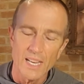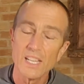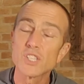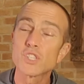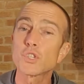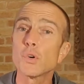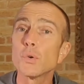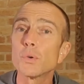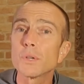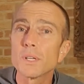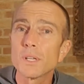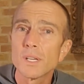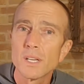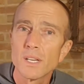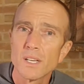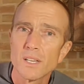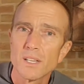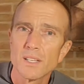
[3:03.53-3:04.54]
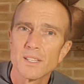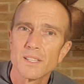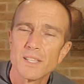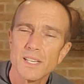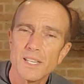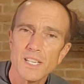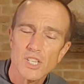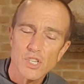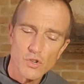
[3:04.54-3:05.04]
And so
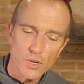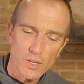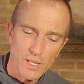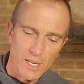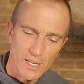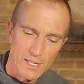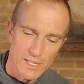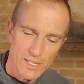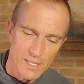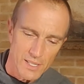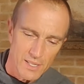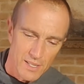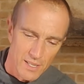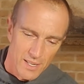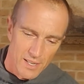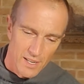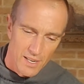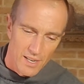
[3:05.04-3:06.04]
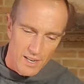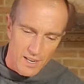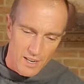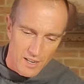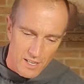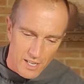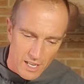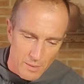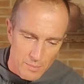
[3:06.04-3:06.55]
the Israelites
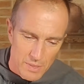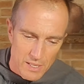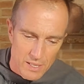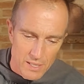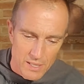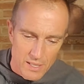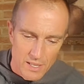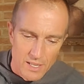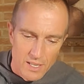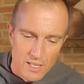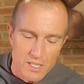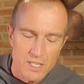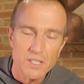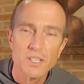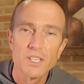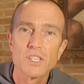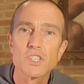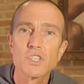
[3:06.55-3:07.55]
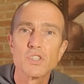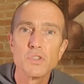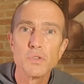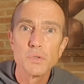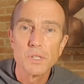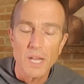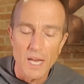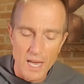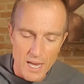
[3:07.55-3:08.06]
are coming to this
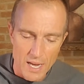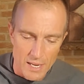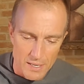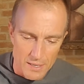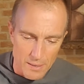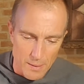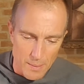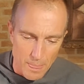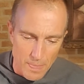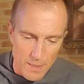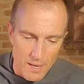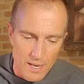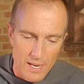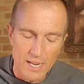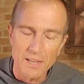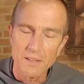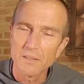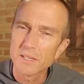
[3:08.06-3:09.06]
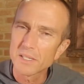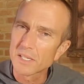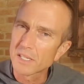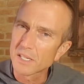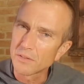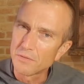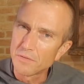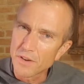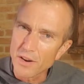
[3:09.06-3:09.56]
new land. And this
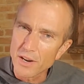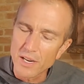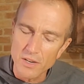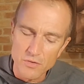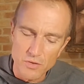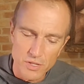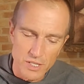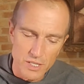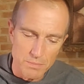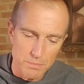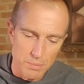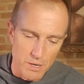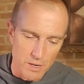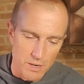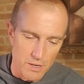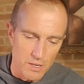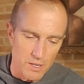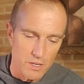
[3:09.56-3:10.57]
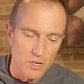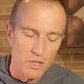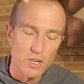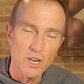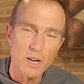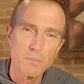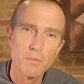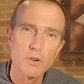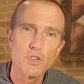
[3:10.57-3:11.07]
is a very interesting part,
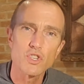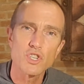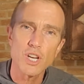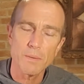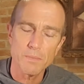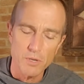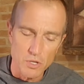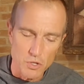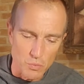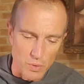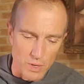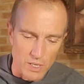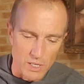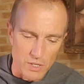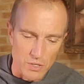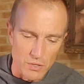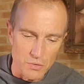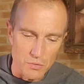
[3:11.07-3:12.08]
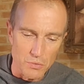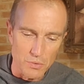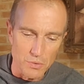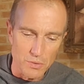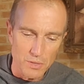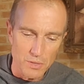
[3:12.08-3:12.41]
Numbers chapter 22.